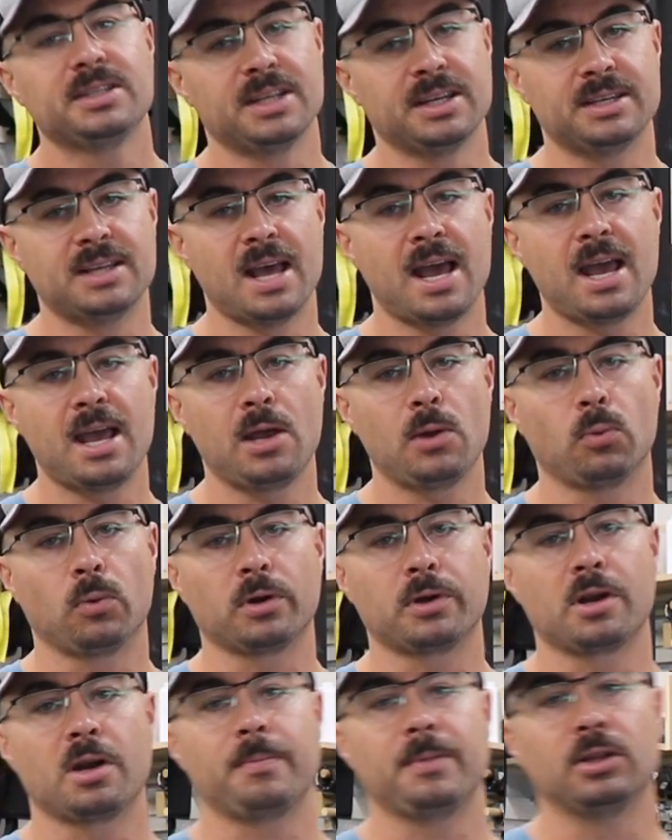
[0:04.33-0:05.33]
Today
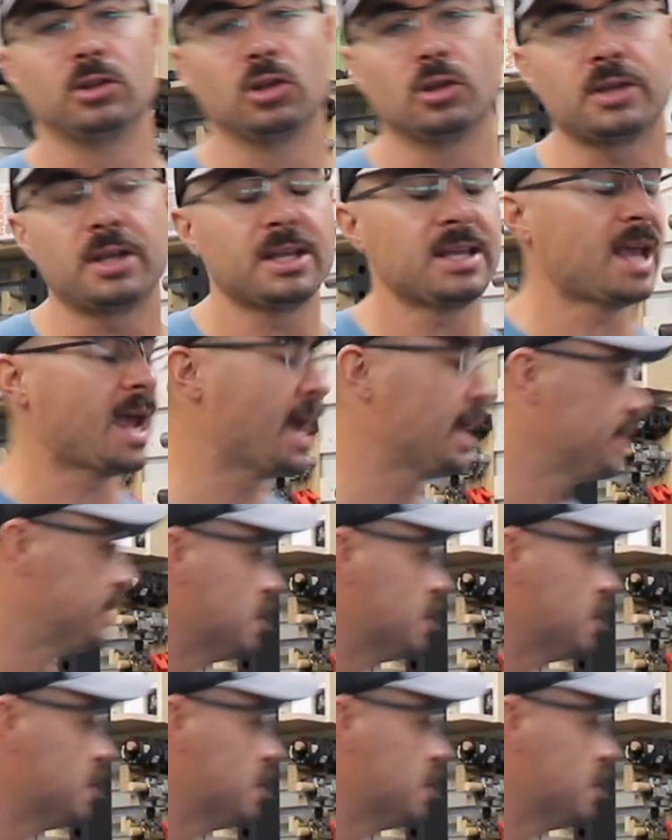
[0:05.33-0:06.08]
we're going to be looking at